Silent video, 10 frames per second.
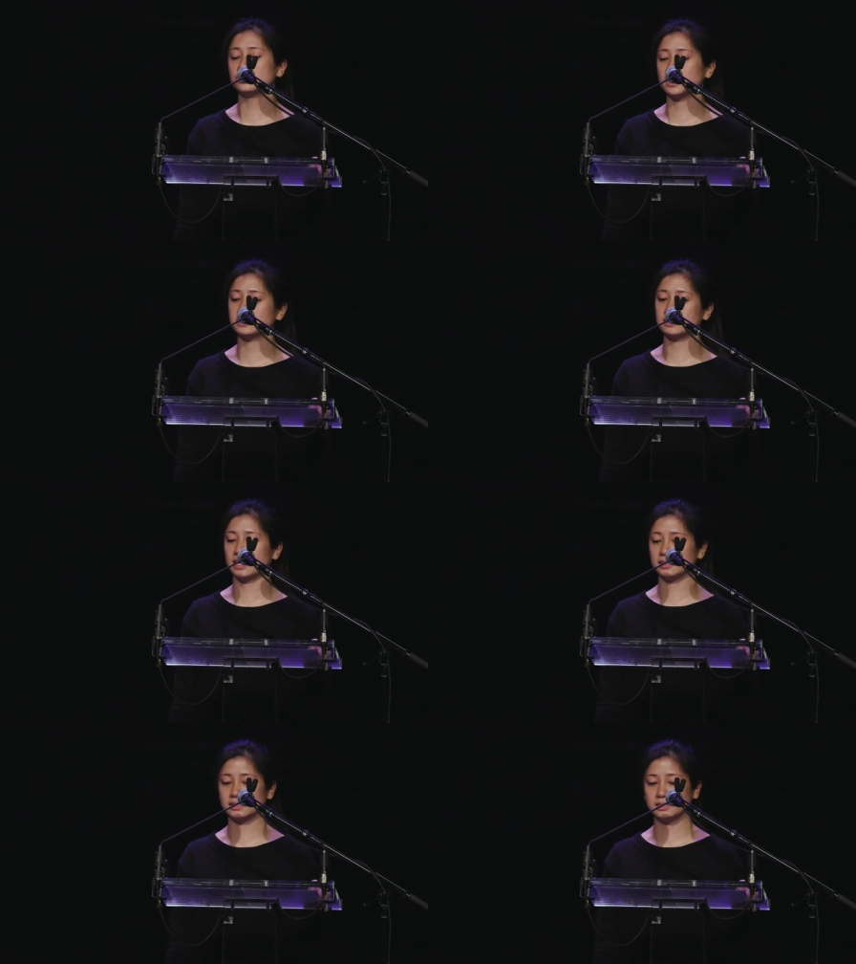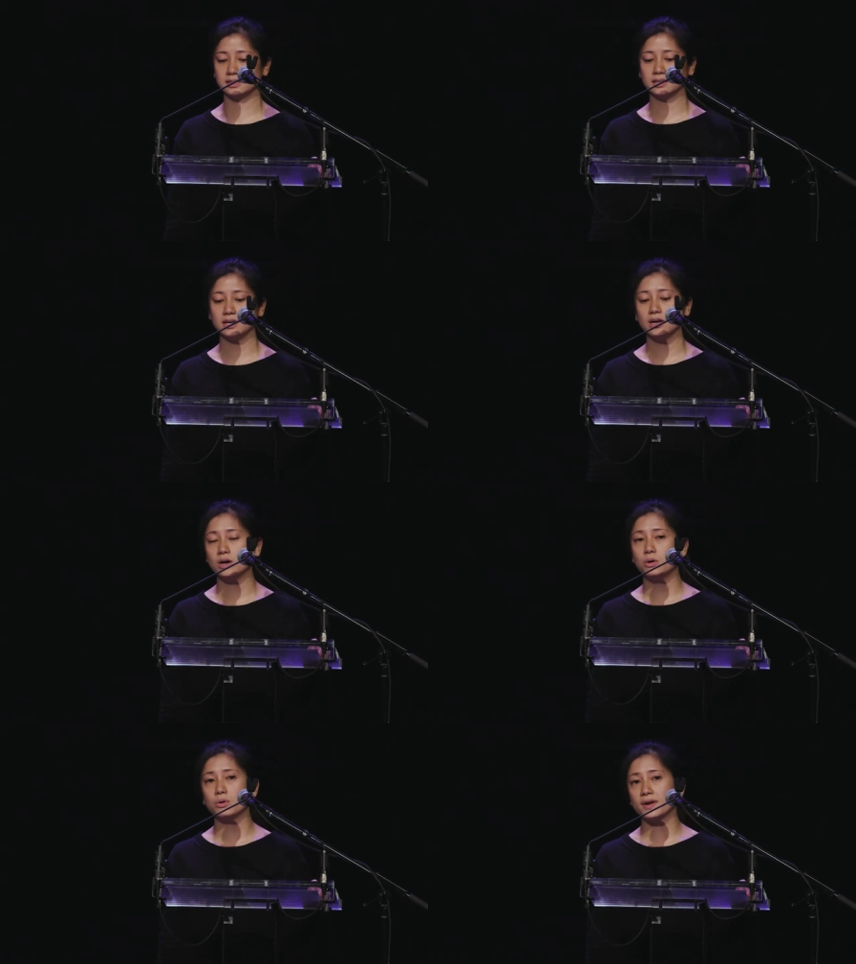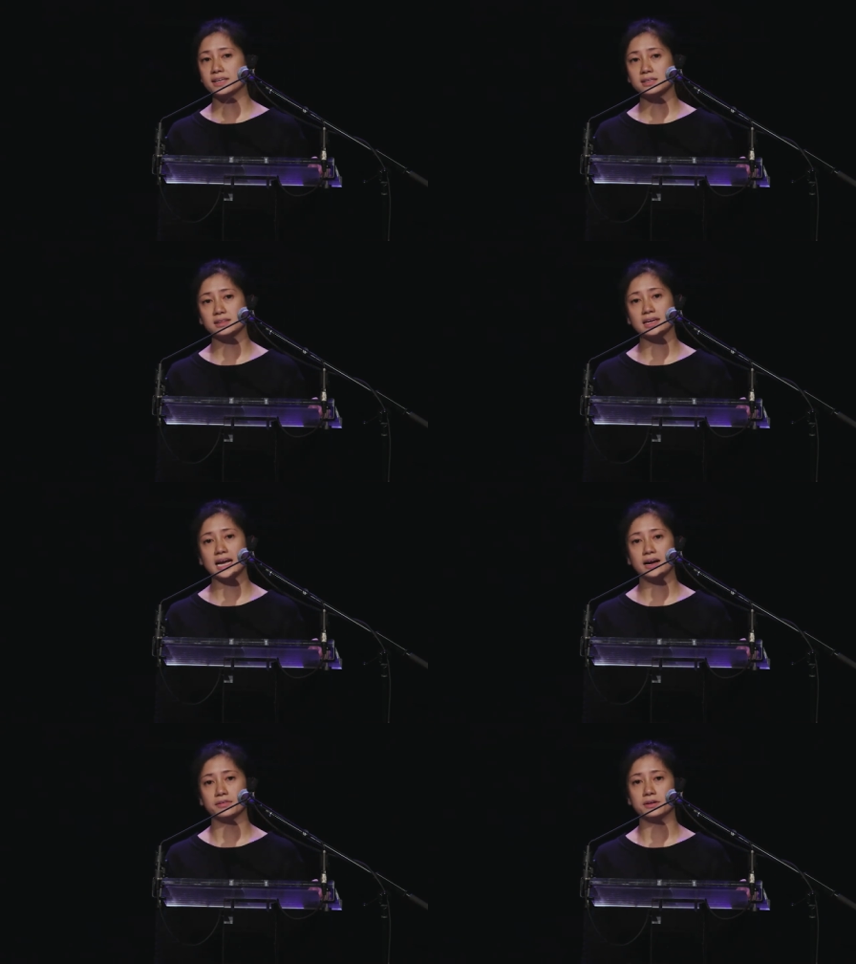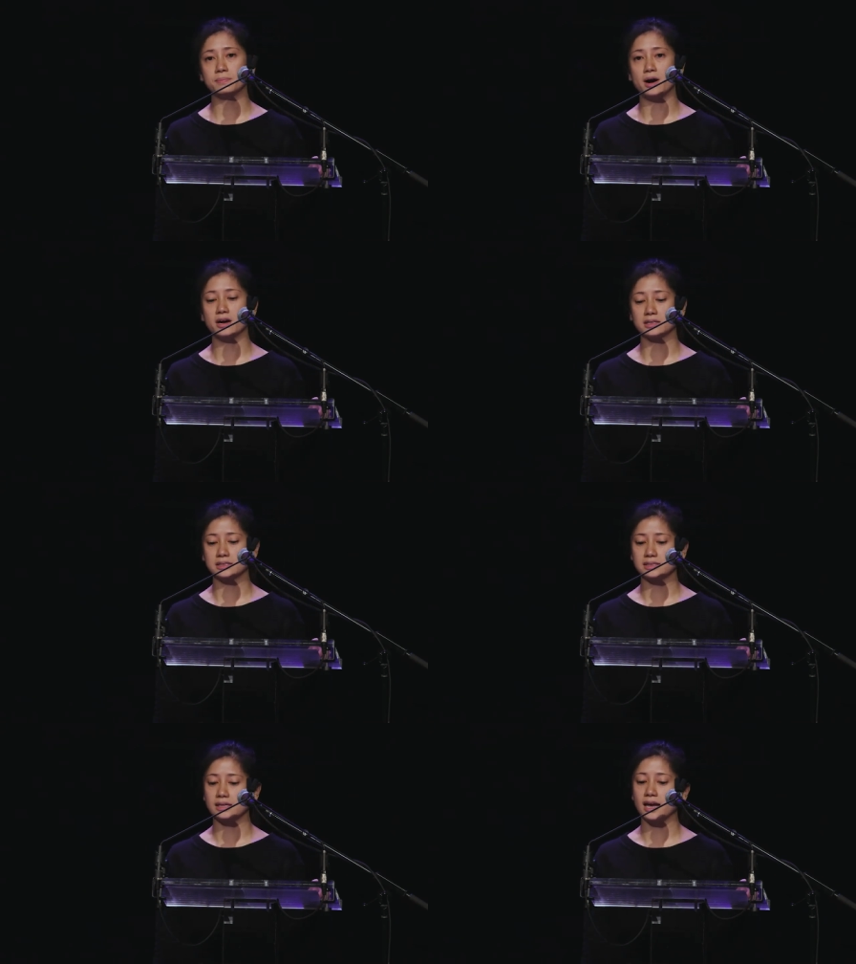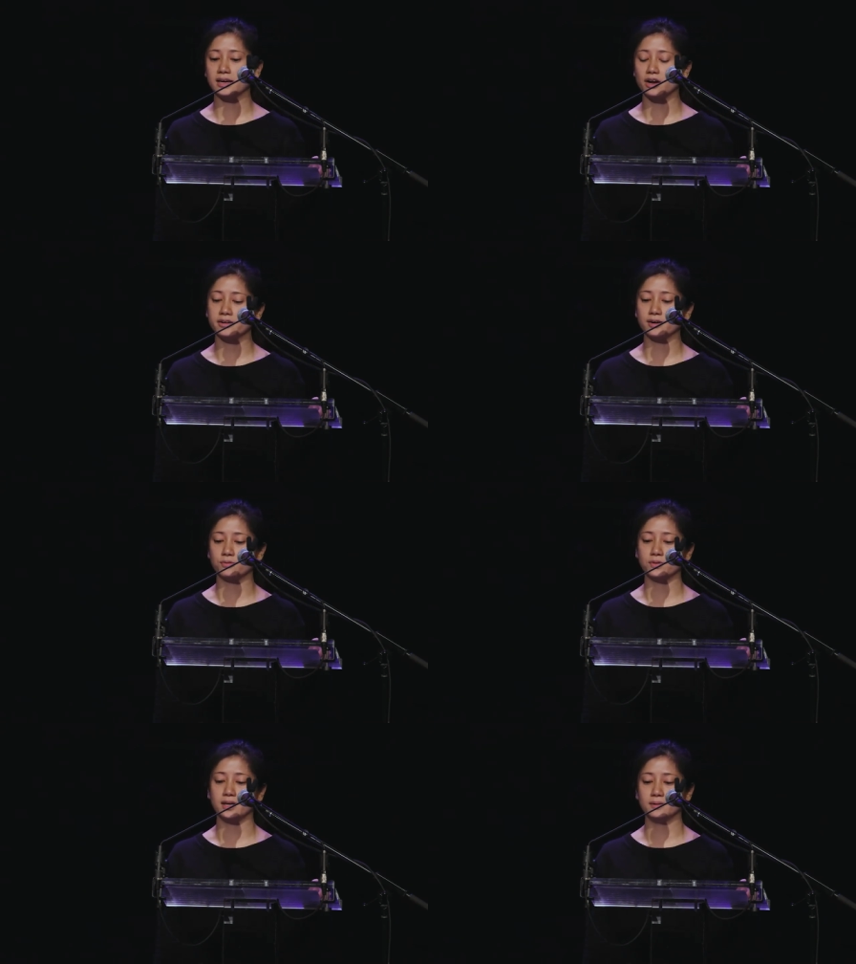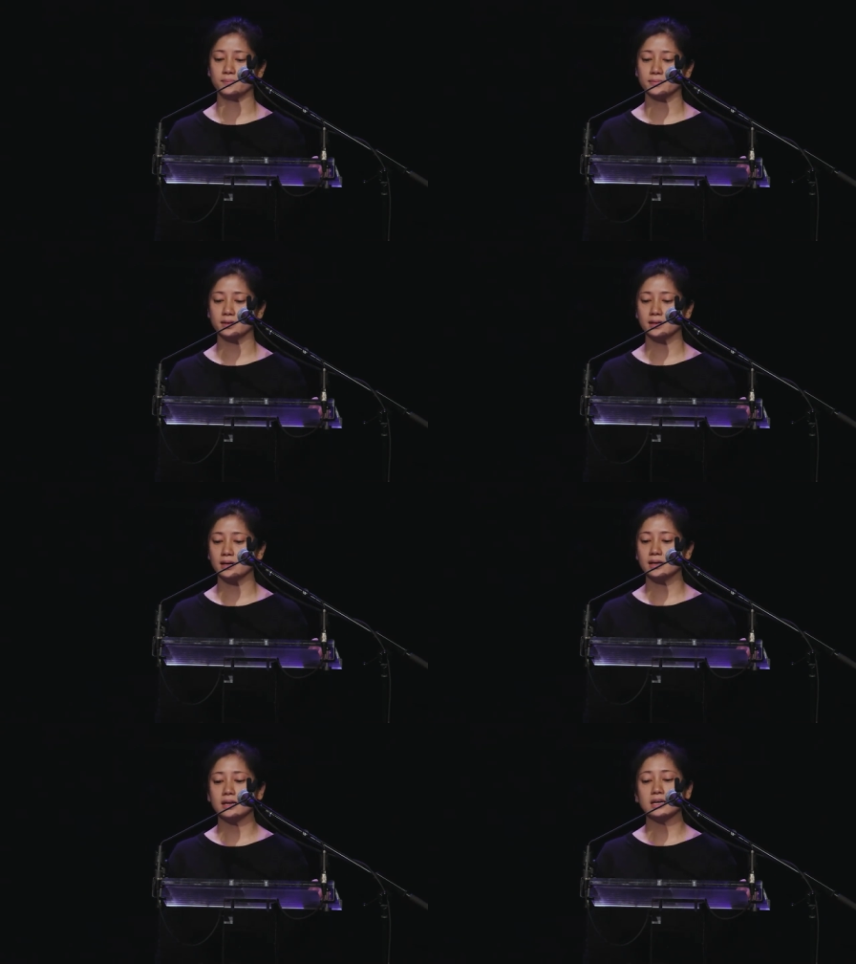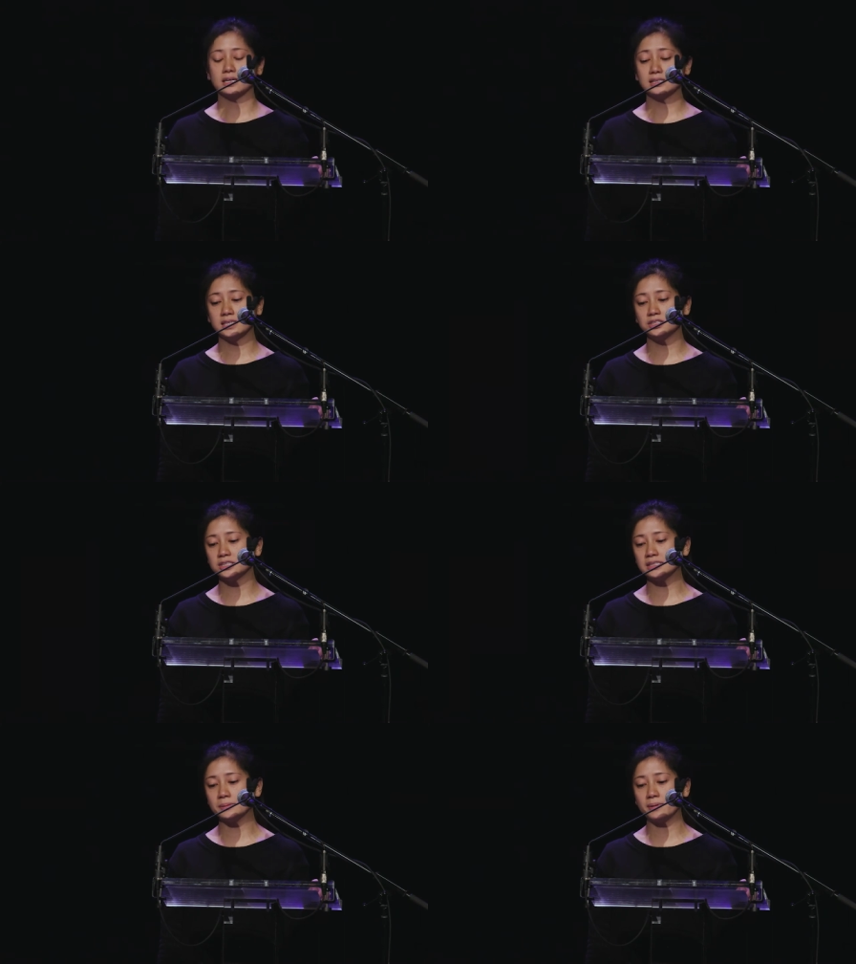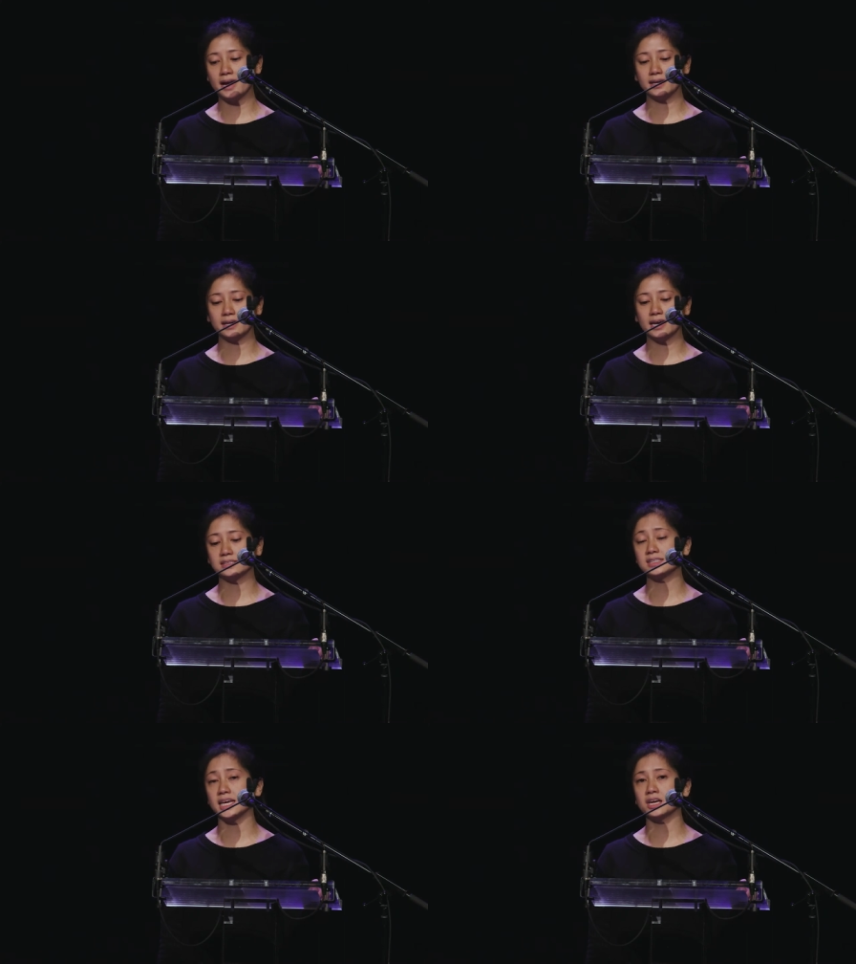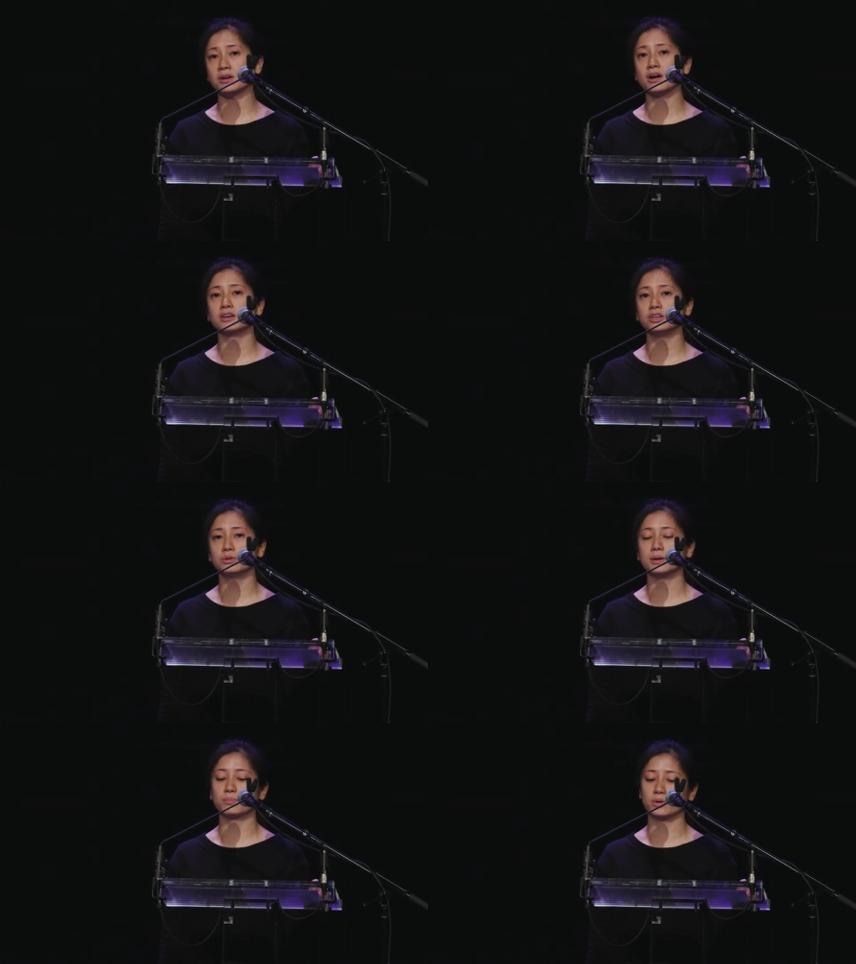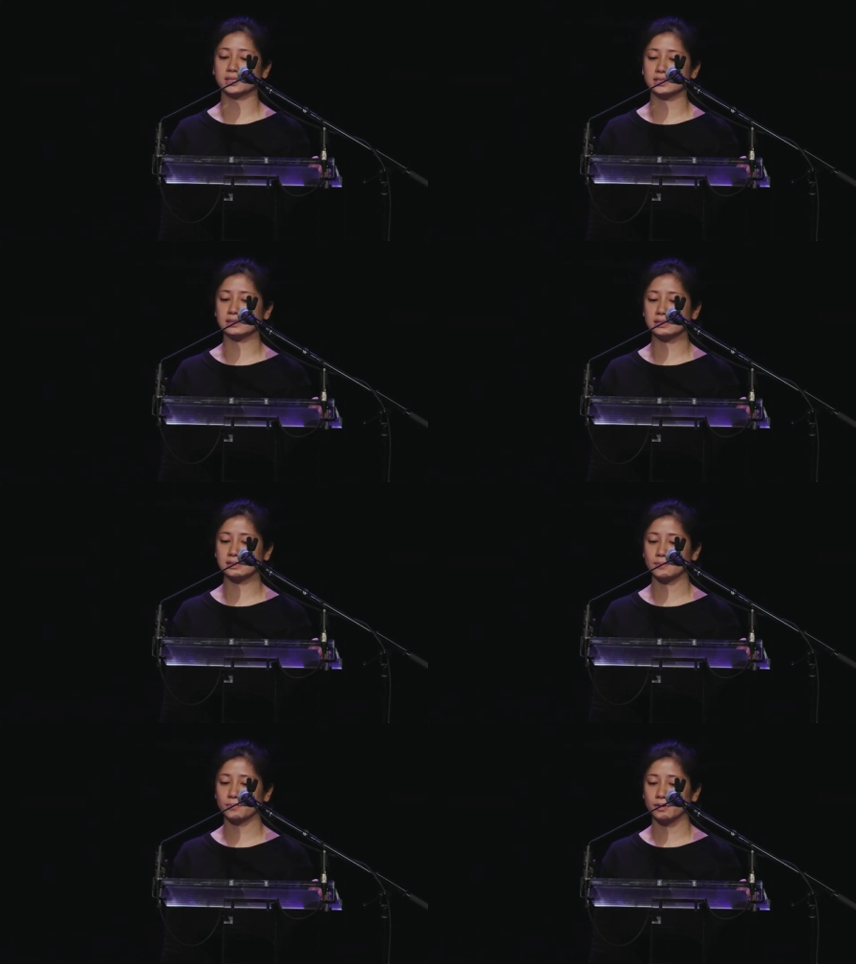stress test. We've had to think out of the box and on our feet. Contingency planning has taken on new importance.